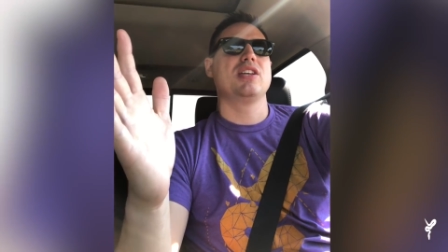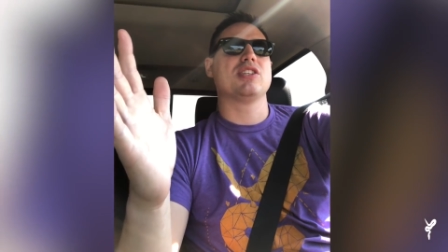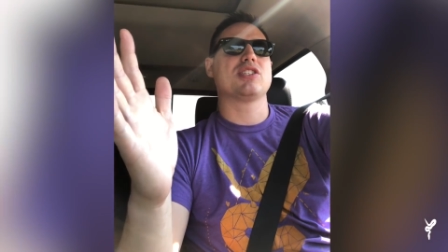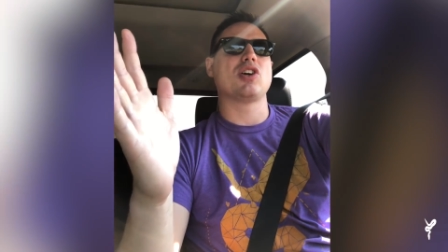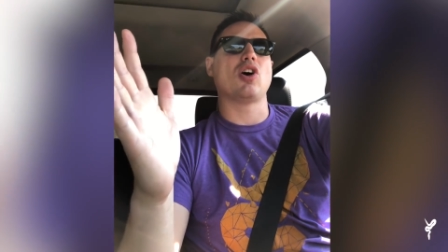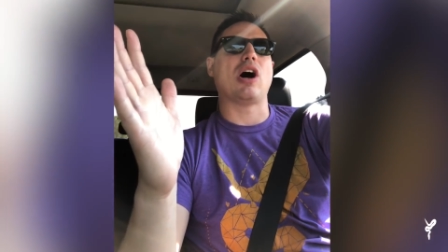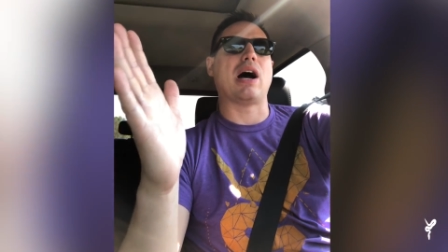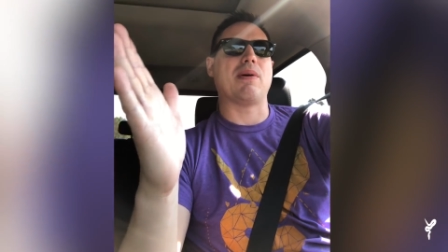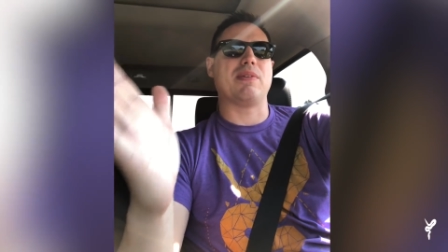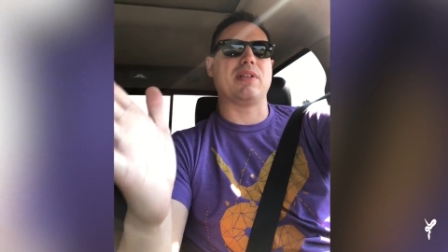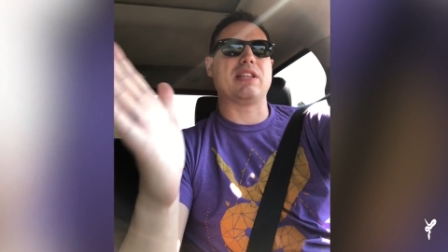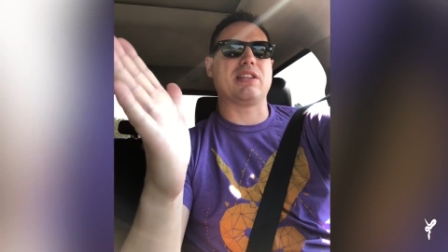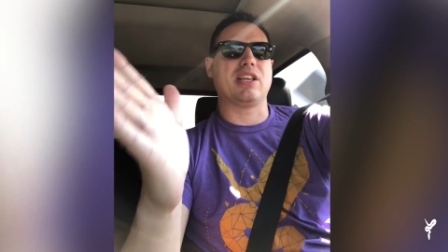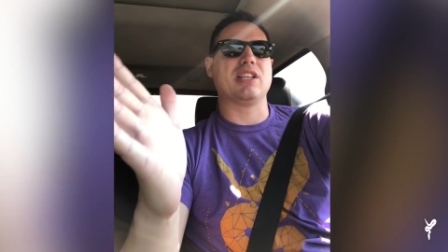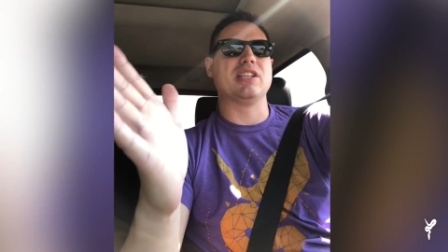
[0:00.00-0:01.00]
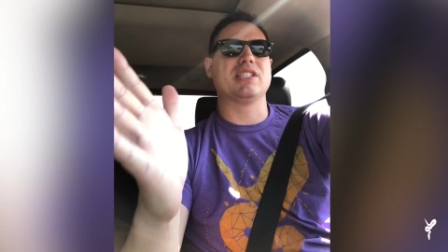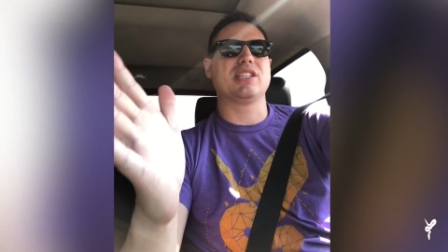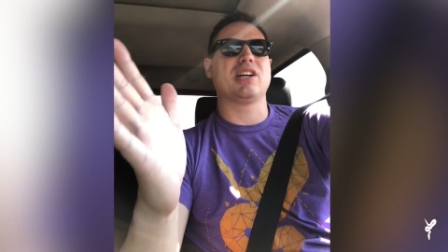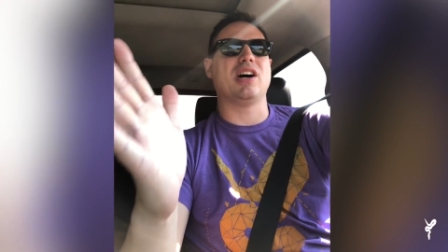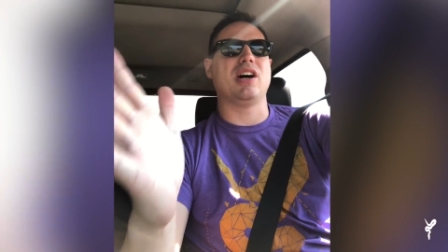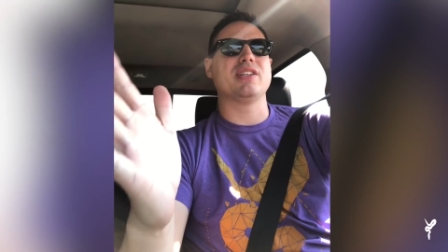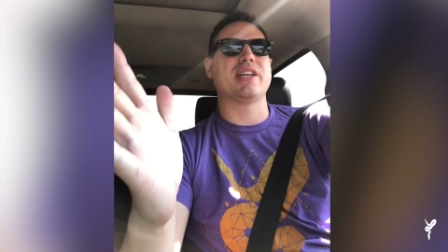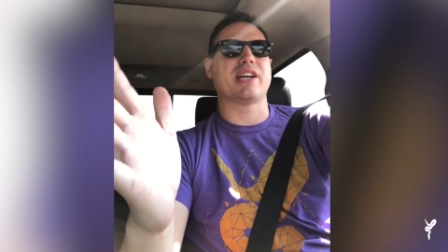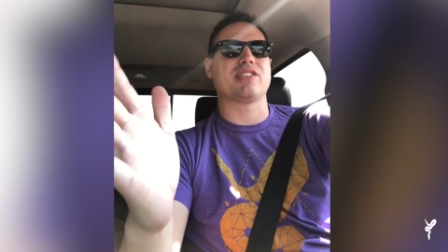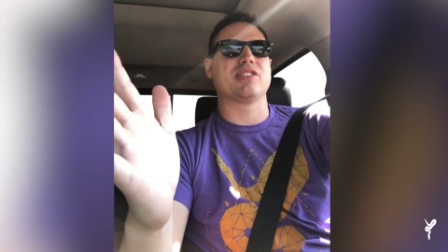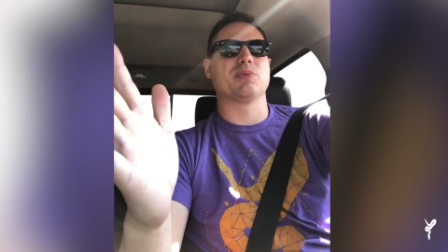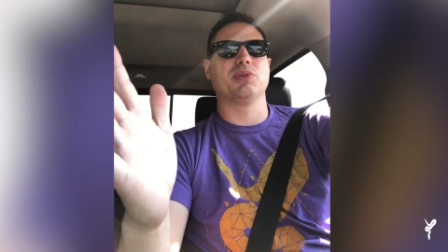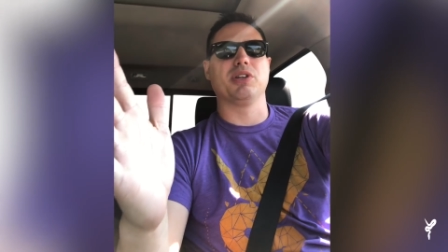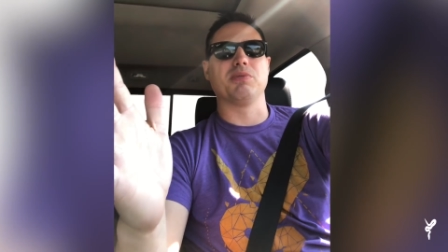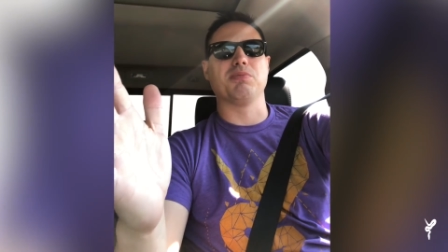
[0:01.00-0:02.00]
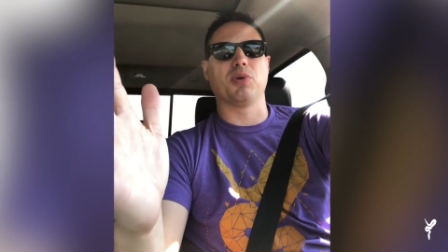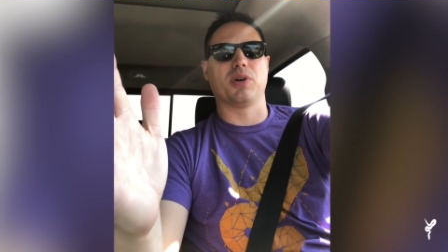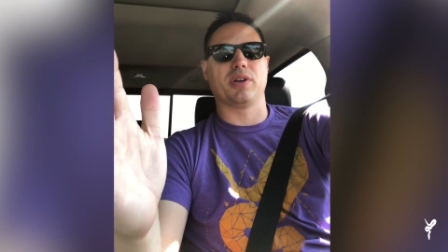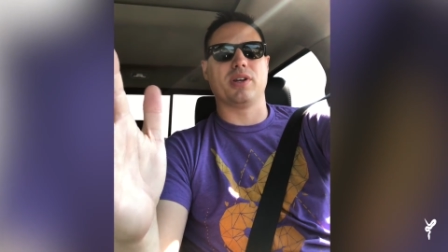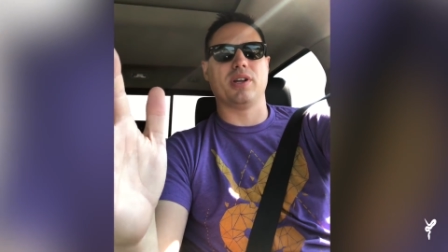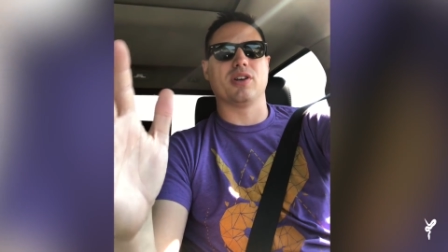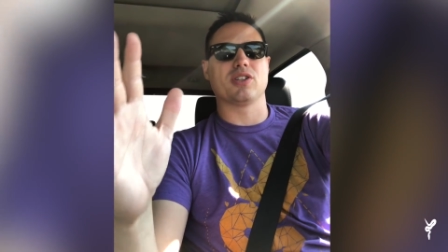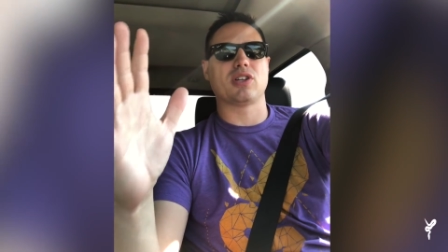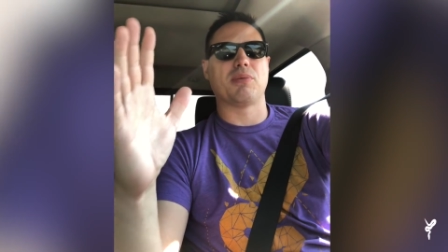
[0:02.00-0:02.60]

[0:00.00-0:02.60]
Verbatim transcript: So context is really important here.